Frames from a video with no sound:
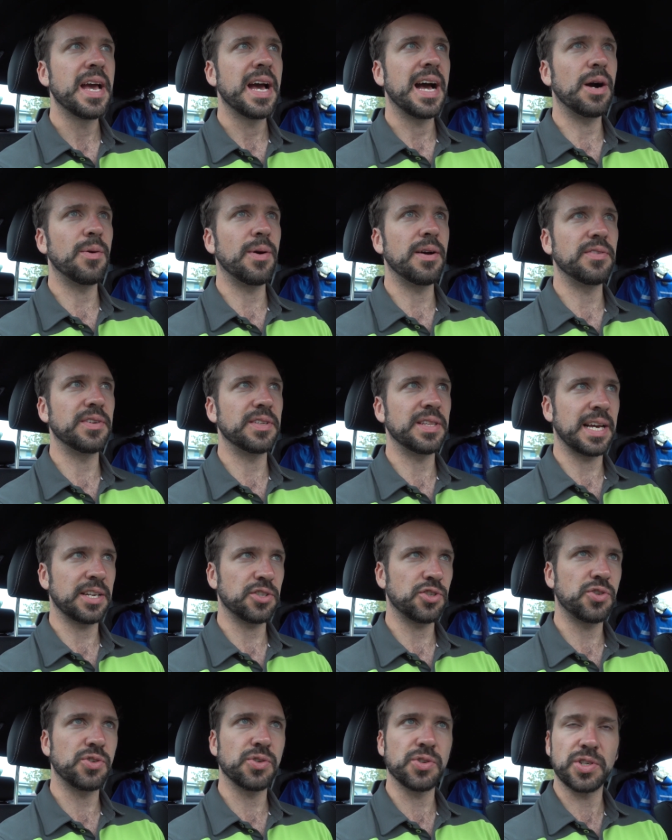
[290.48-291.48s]
However,
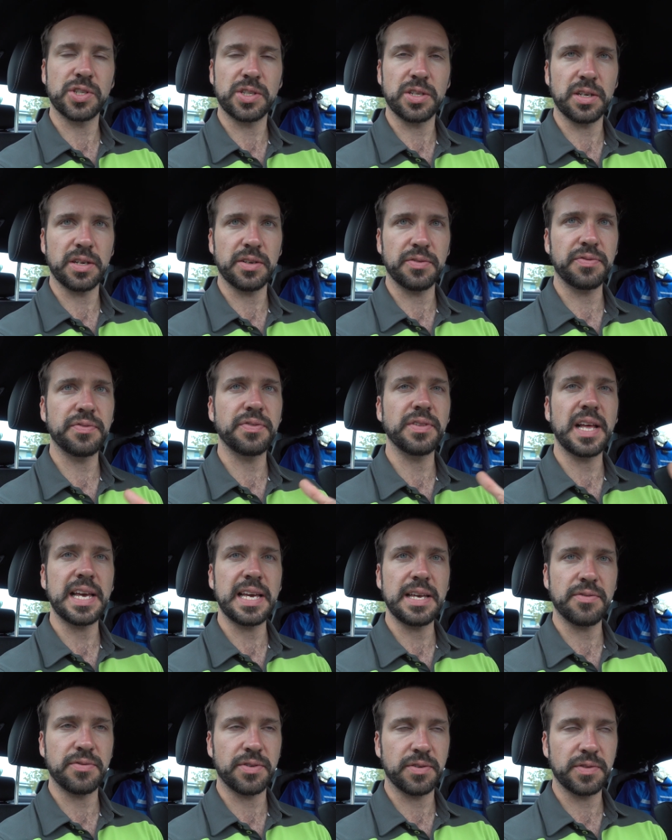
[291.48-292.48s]
that's just a
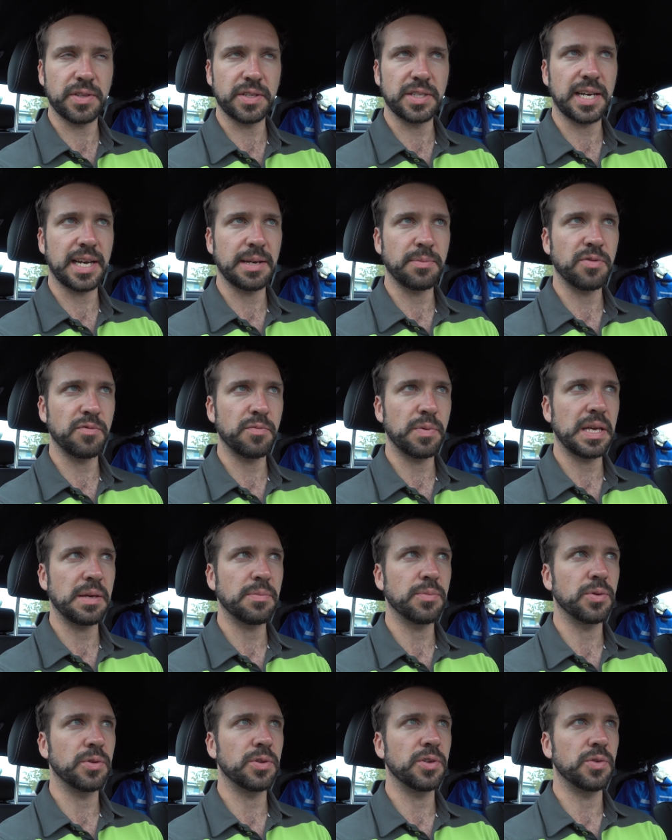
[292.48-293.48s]
flavour of the type of
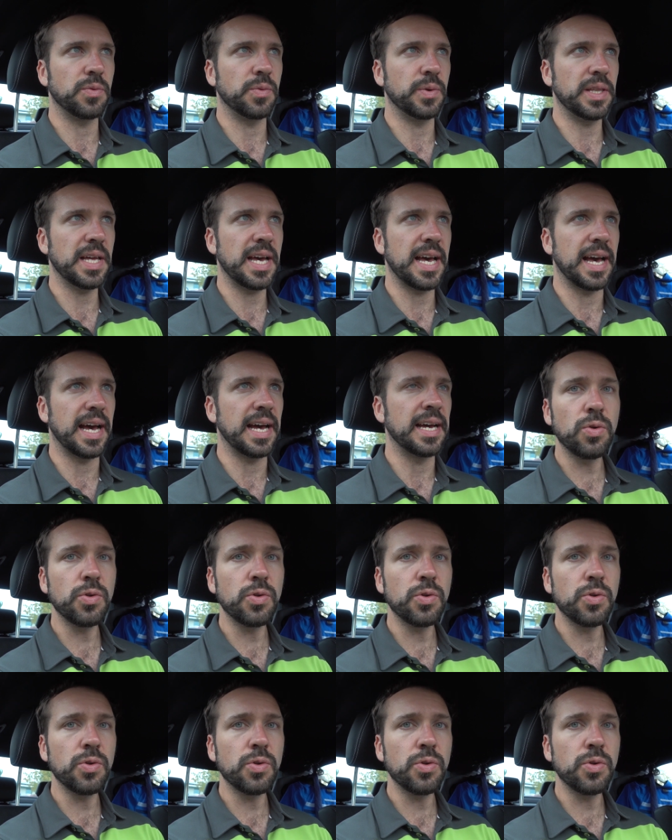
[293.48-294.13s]
people who were there.